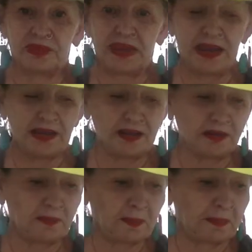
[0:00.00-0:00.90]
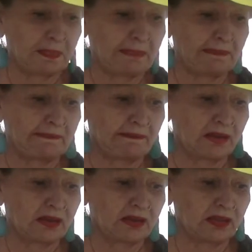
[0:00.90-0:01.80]
Okay?
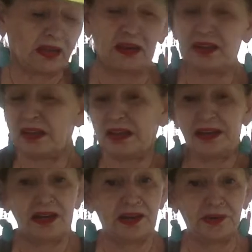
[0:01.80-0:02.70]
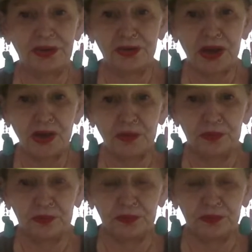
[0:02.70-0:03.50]
Then then here you go.